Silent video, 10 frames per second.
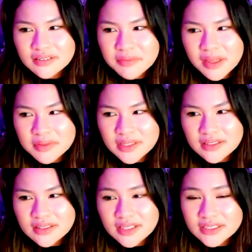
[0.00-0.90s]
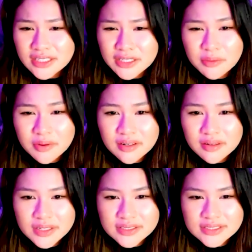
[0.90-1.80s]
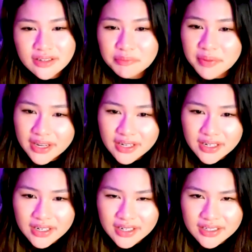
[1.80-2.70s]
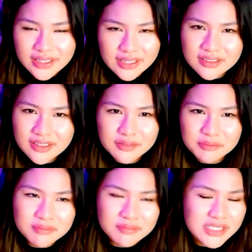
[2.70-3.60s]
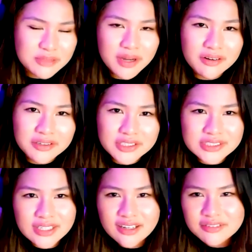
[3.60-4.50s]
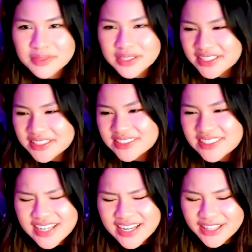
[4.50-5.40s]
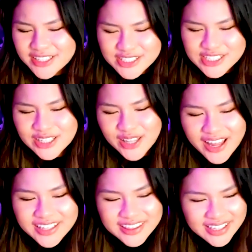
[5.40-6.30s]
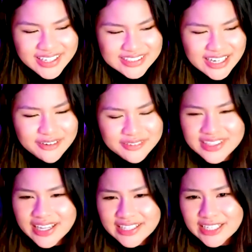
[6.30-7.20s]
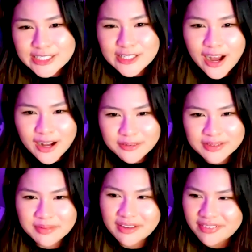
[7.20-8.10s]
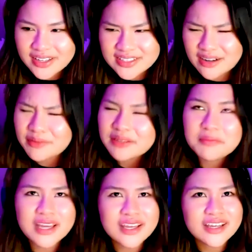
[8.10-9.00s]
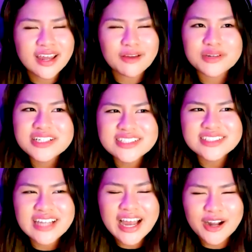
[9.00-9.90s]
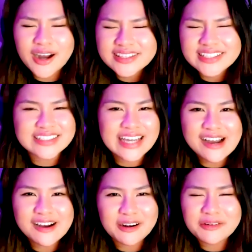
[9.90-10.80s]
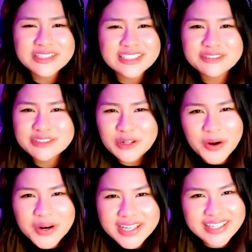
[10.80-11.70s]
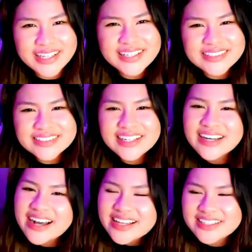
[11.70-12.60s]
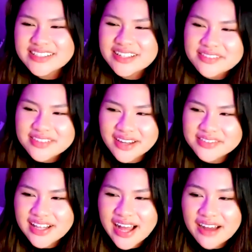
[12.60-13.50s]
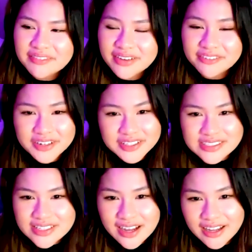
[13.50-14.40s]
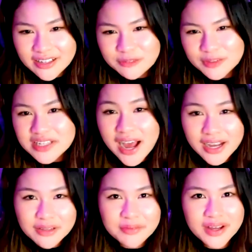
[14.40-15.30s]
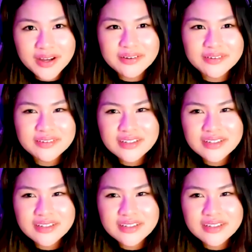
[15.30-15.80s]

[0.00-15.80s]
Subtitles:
maybe things that you want to make yourself better, like, just bettering yourself because there's just a lot of things that I realize that I talk with my friends and I'm like, man, I wish I got this down or I wish I was recording this. So sometimes I'll have my friends on and we'll talk about